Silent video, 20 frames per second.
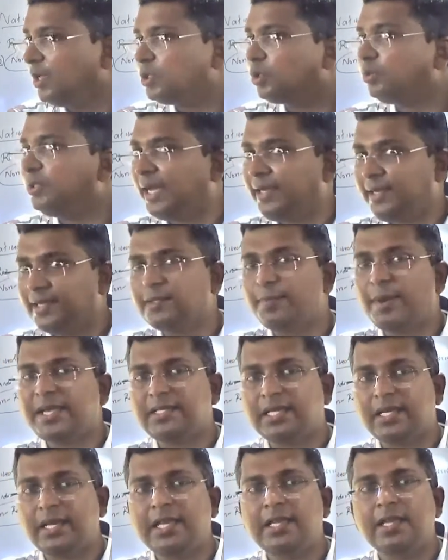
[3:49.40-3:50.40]
so that is
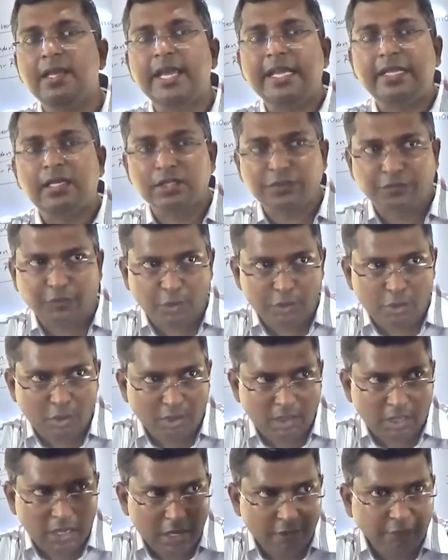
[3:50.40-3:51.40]
basically it is for
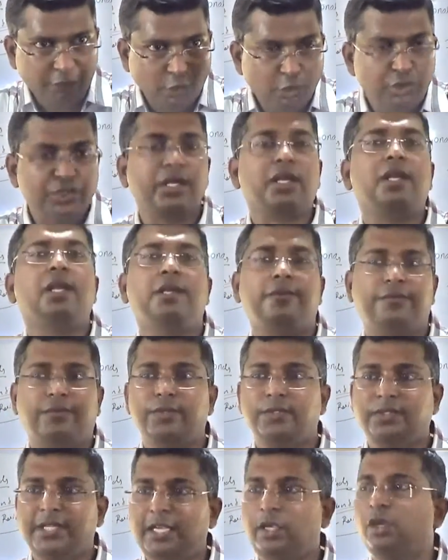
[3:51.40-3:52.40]
your future life
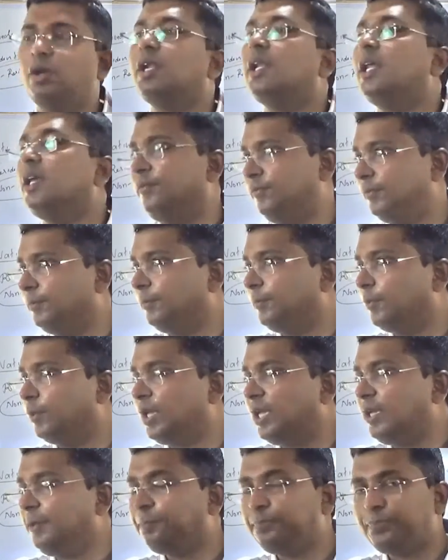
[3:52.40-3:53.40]
secure life
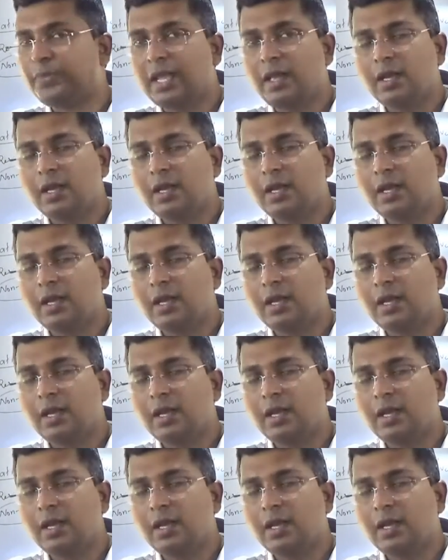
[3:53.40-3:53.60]
okay